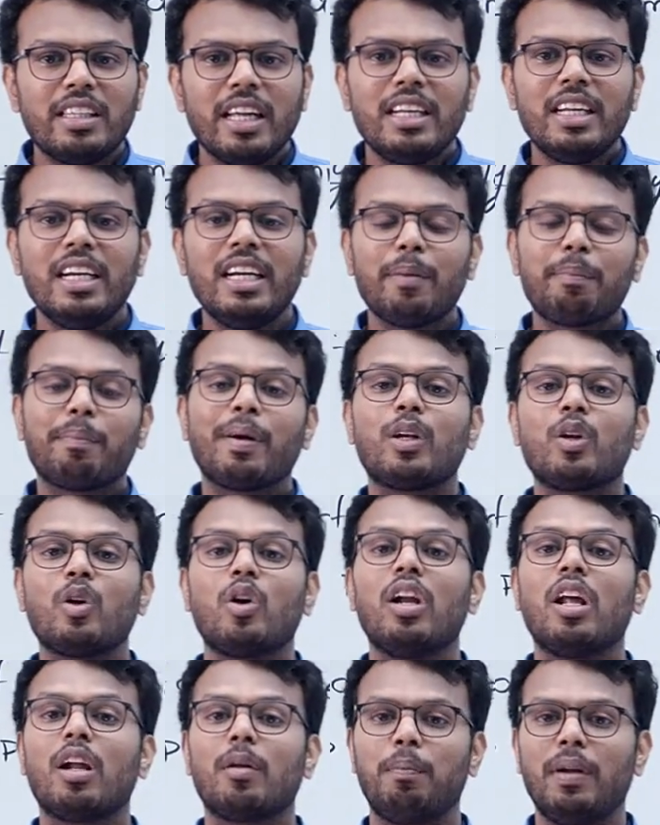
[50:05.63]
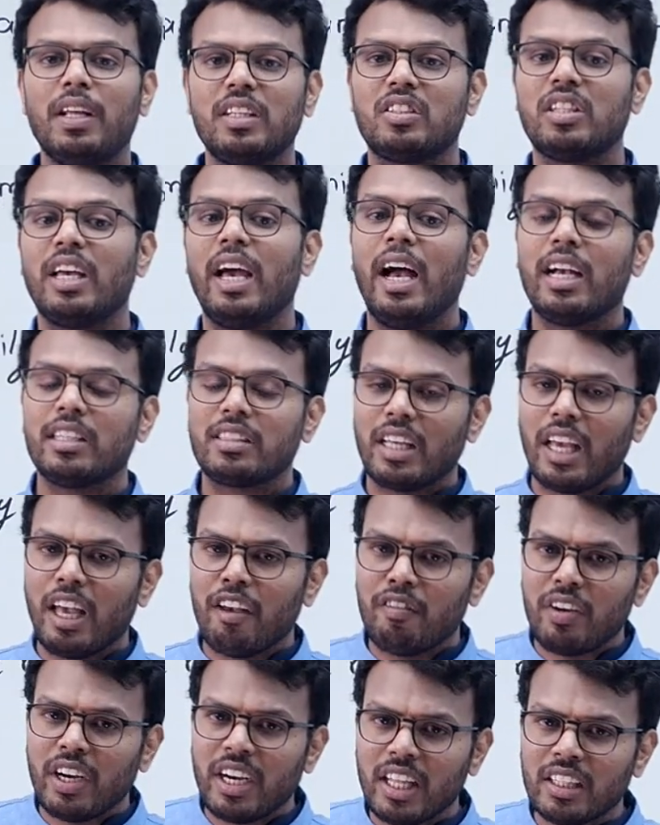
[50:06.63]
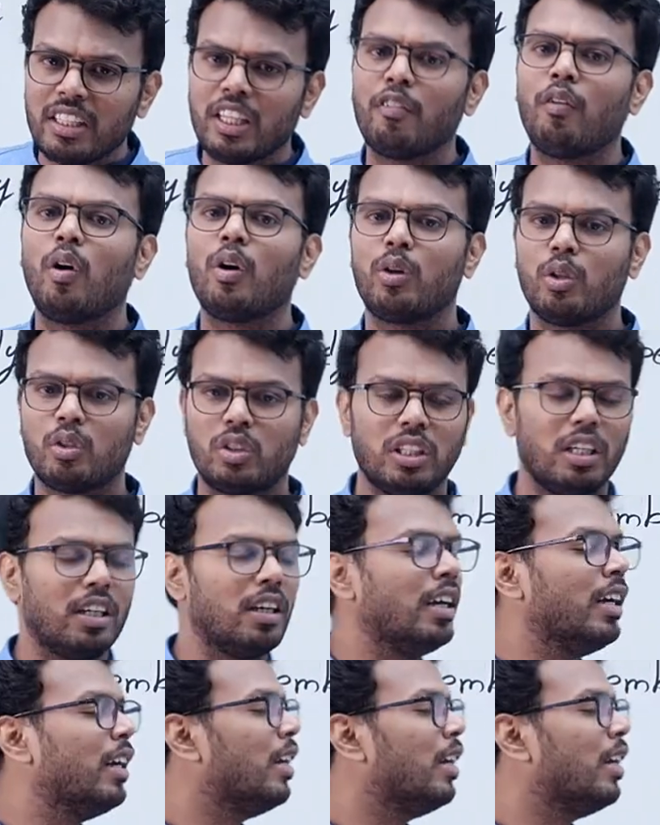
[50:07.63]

they need a particular place as every day they want to sit.